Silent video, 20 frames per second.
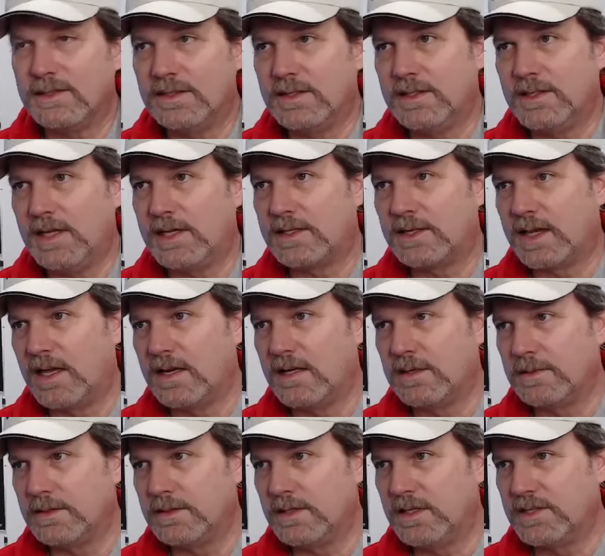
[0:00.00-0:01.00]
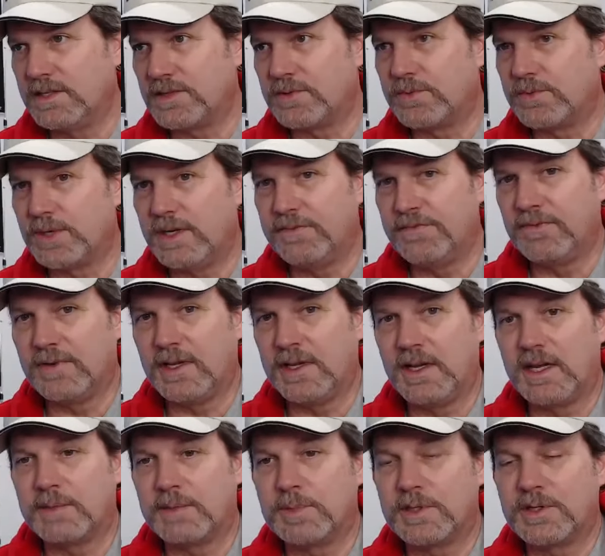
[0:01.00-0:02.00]
that kind of is a red
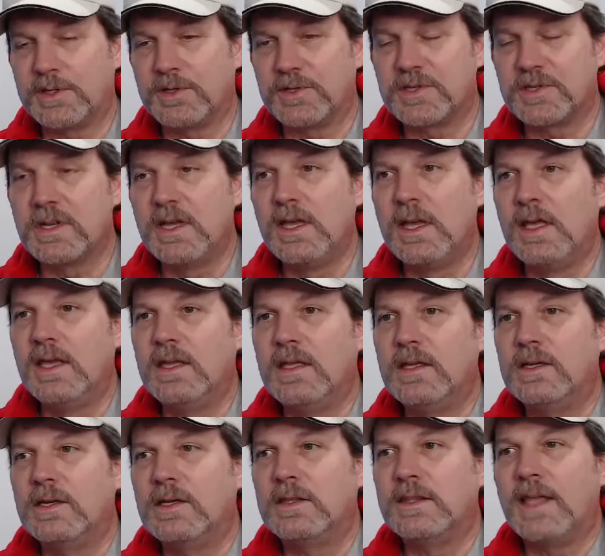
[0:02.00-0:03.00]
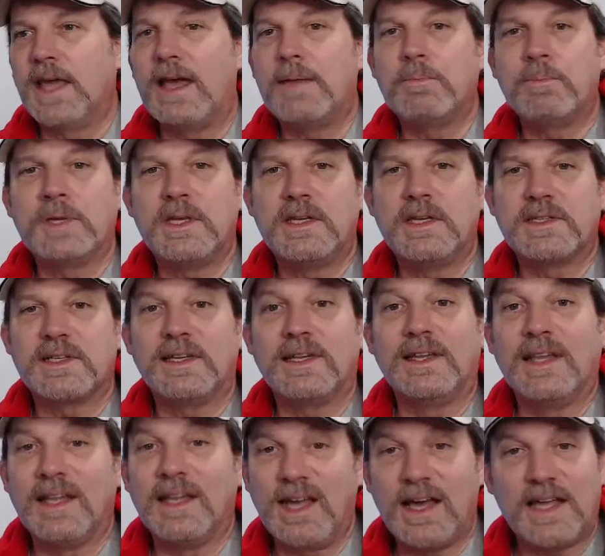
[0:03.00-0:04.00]
flag, because that means
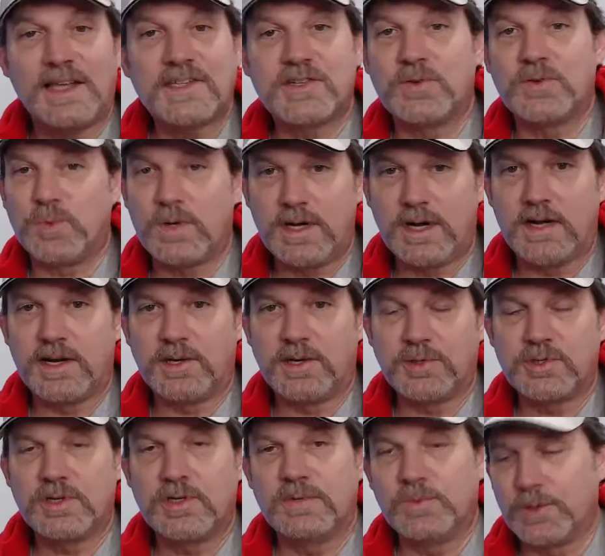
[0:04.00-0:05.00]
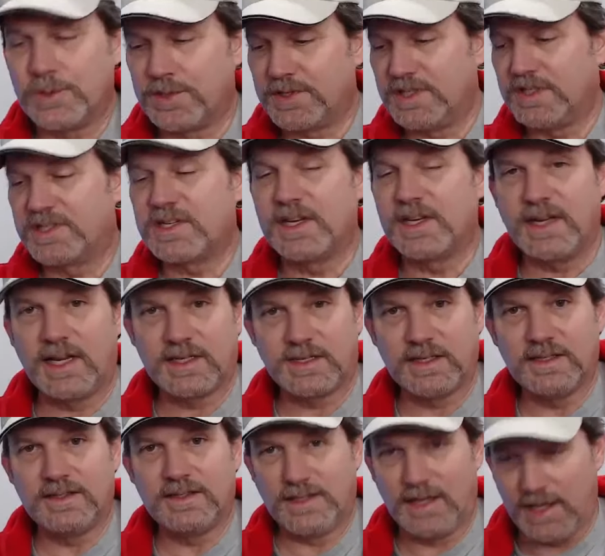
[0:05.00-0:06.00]
lots of wires were
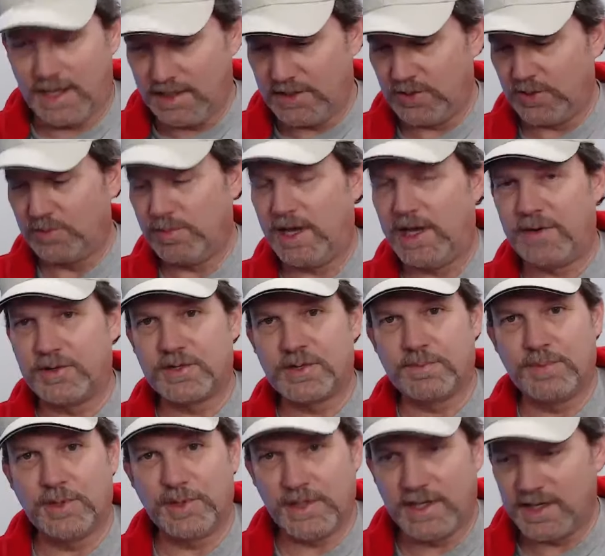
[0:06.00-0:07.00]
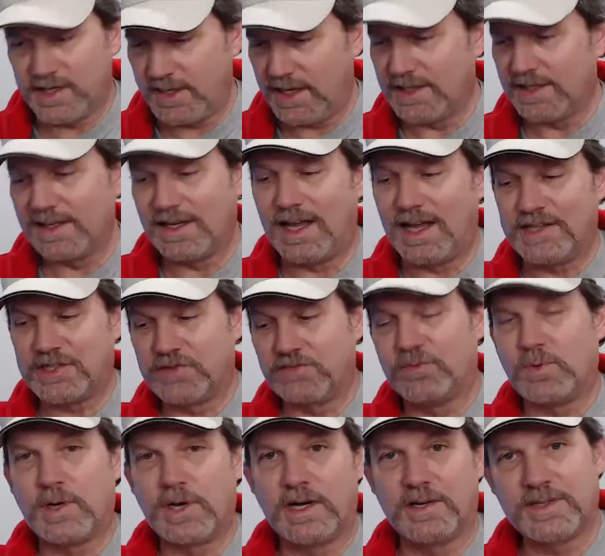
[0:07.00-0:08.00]
disconnected and new batteries were put in, and lots of
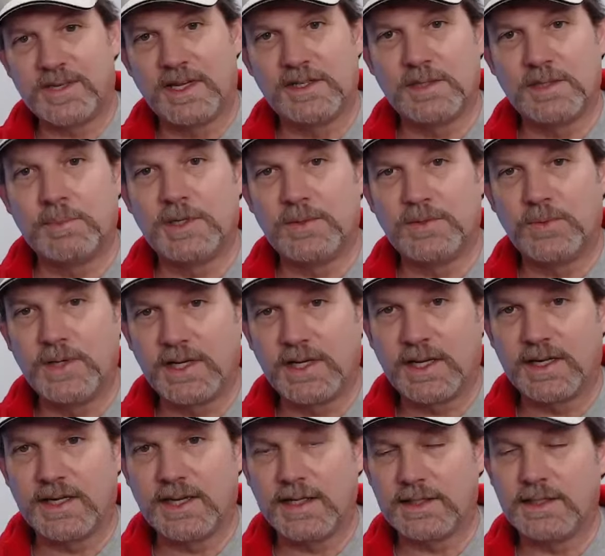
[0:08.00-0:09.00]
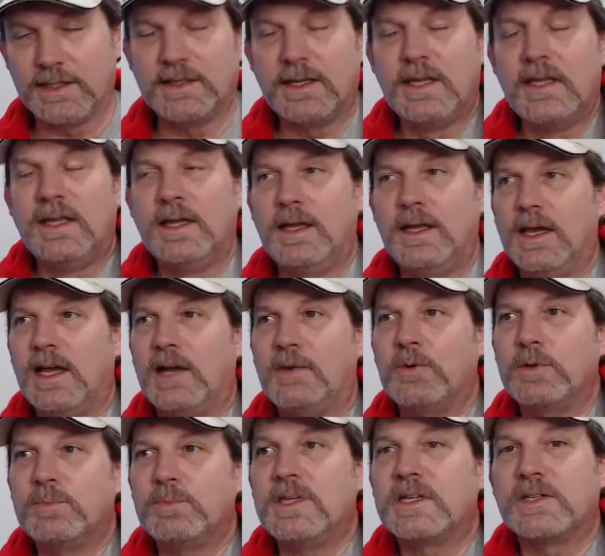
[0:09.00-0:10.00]
wires had to be reconnected. I
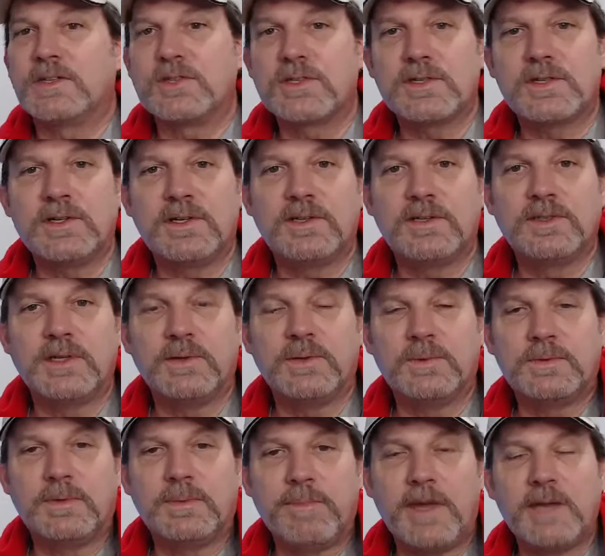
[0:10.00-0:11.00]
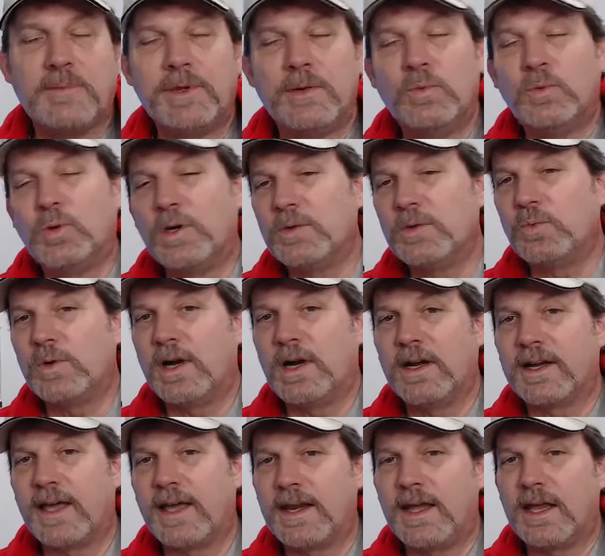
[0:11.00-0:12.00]
would be concerned that maybe one
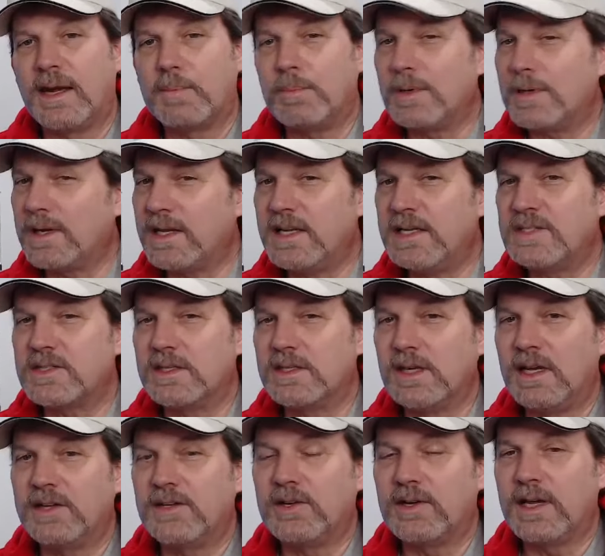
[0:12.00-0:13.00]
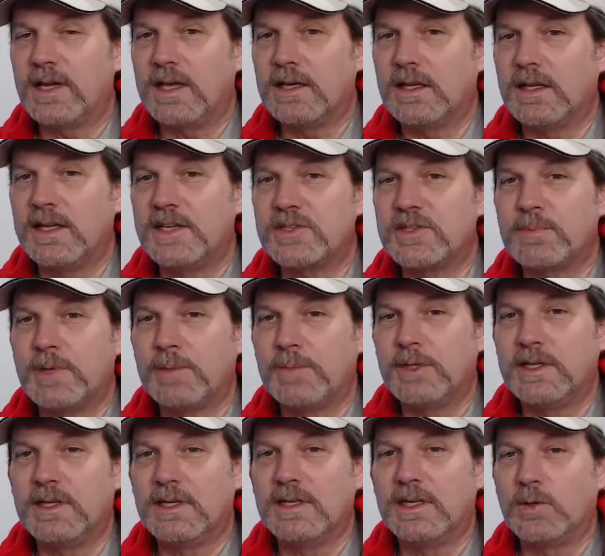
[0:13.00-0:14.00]
wire got out of place and now your headlights may be
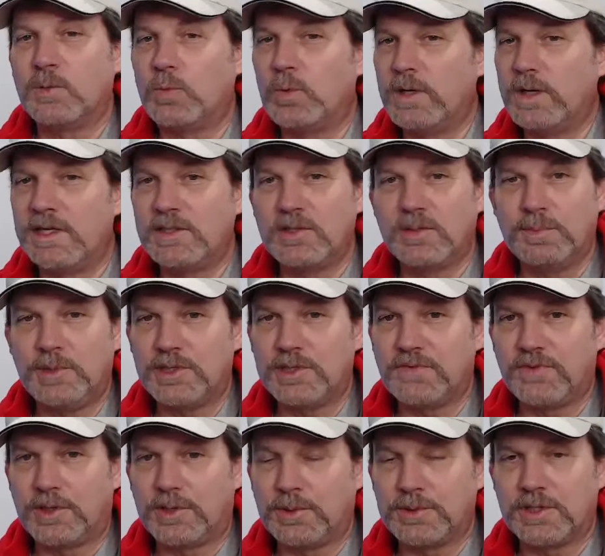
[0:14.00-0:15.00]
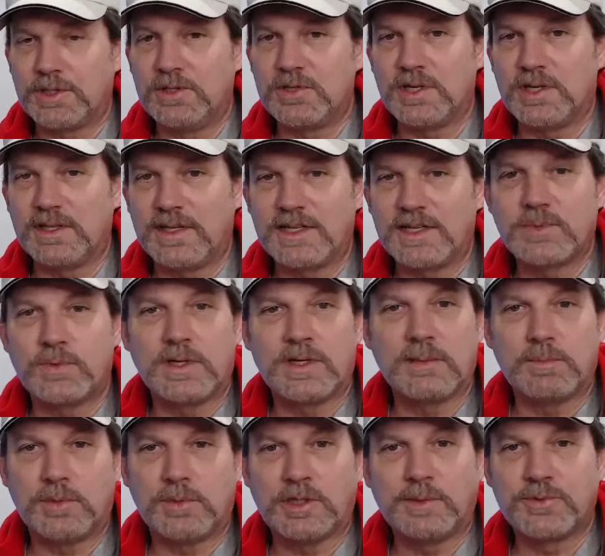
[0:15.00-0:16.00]
getting way too much voltage, and that's why the
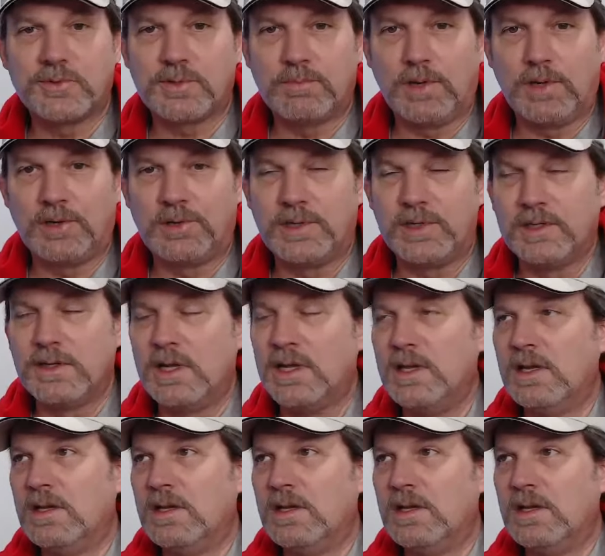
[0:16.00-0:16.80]
bulbs are blowing.